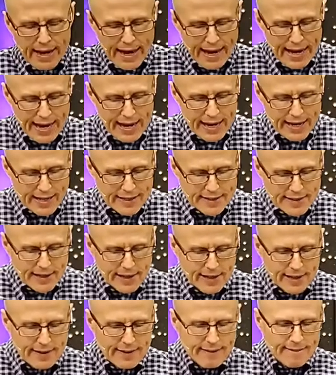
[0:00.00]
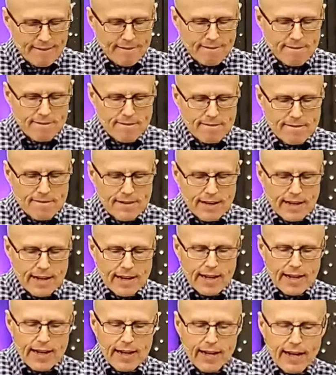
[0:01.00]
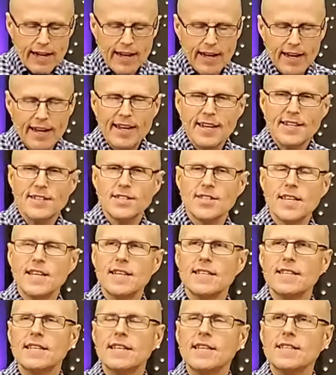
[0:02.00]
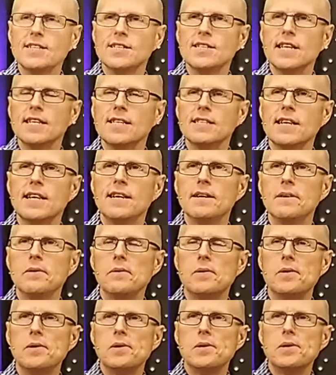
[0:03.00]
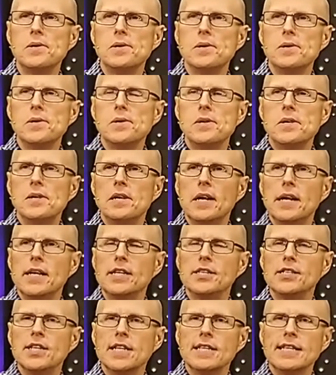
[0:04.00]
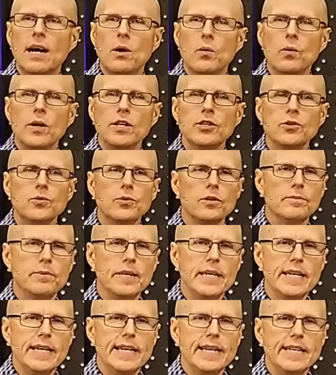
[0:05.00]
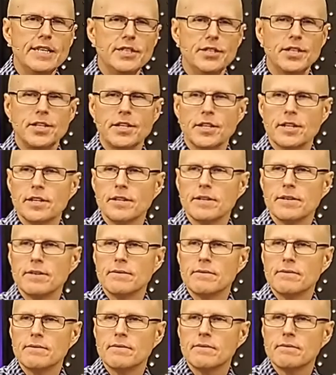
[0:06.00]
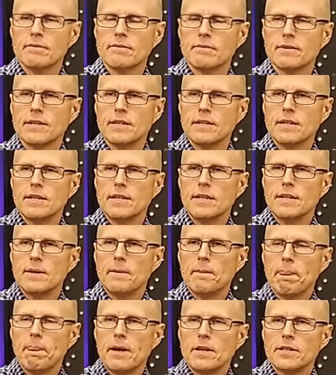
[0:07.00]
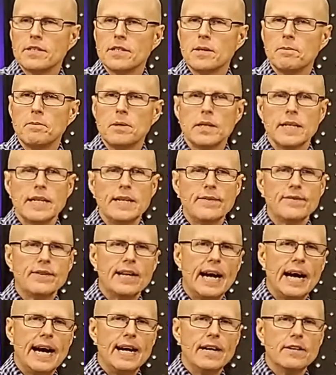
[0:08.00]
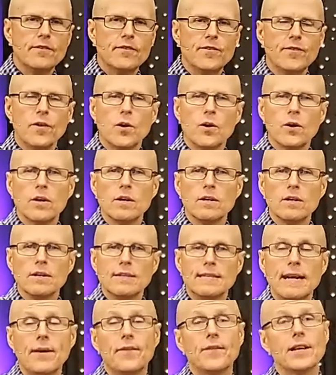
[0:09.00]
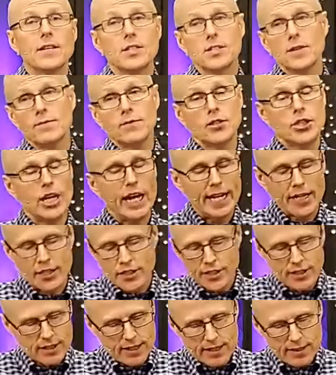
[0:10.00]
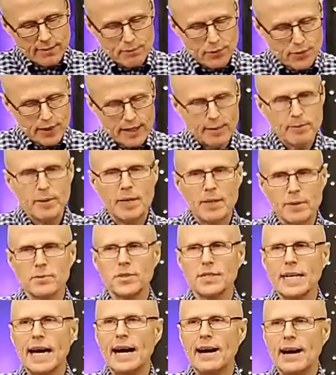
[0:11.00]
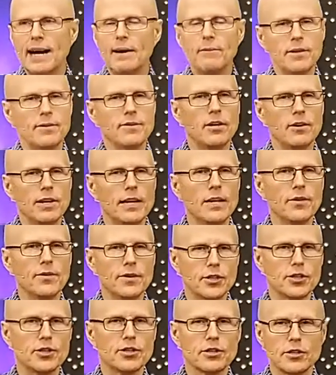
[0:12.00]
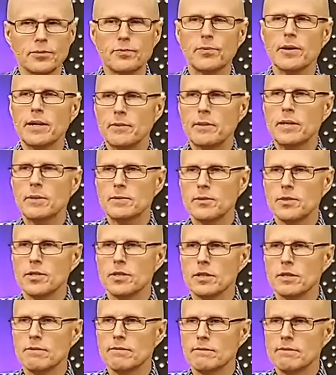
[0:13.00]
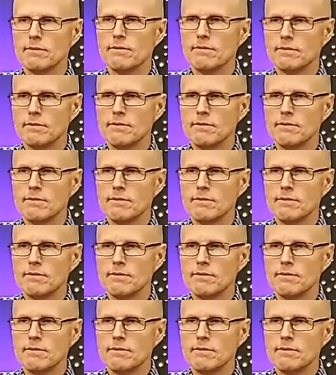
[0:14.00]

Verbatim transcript: And uh, he said, he said, uh, he said, now which would be easier? To believe God for, now things have changed in the premiums now. How many of you know health insurance premiums are